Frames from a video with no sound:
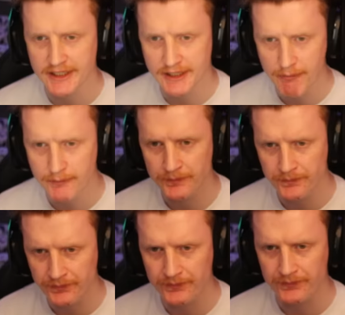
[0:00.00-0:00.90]
Low
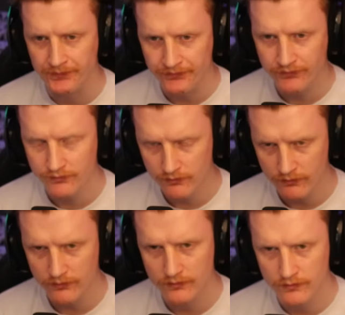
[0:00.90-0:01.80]
power, and as a
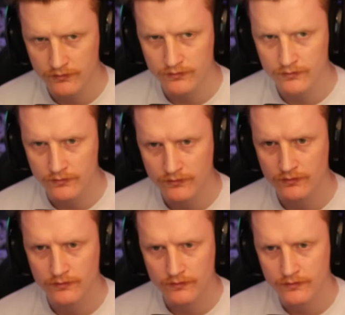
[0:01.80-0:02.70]
result, you've
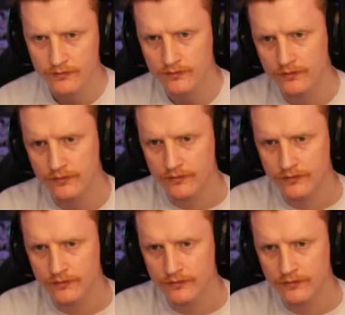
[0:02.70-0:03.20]
had several signal